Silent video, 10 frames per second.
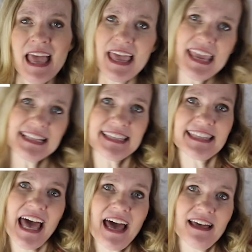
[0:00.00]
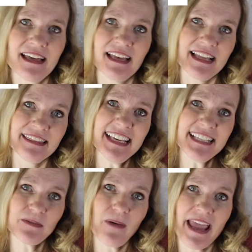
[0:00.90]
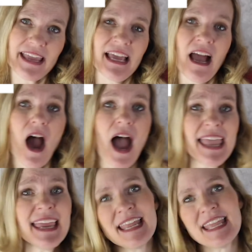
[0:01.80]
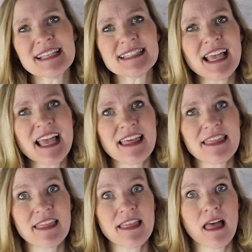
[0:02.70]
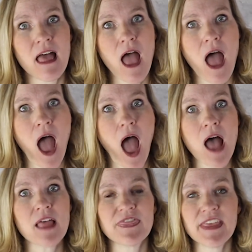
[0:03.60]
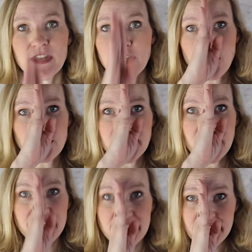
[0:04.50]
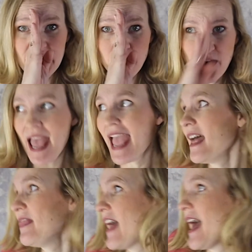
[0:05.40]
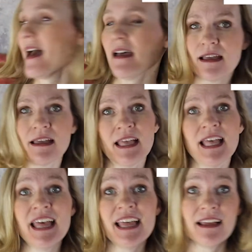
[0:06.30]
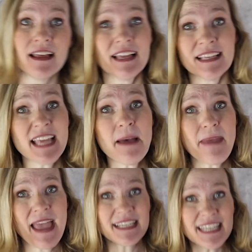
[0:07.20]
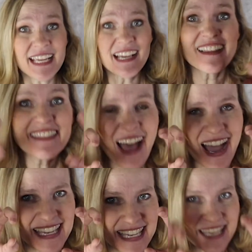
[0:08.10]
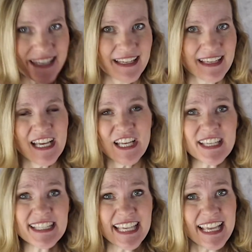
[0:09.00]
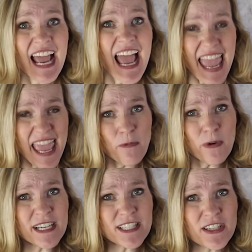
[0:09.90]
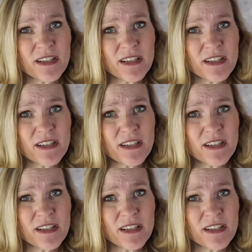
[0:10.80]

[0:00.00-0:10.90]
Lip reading: It's this way. It is the negotiating zebra and the demanding lion. You see, it works.